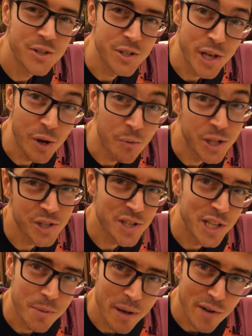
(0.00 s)
She's like, we
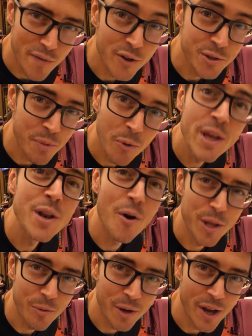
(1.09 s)
just eat the meat first, but we
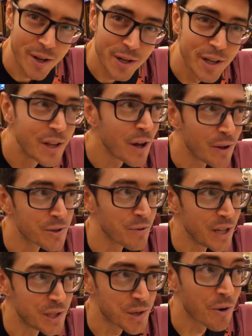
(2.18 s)
know that we gotta
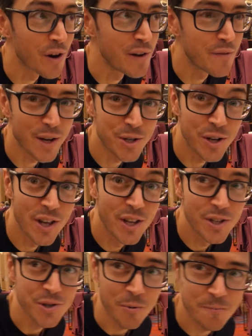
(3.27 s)
also eat some green veg.
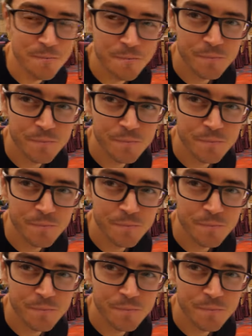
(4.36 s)
So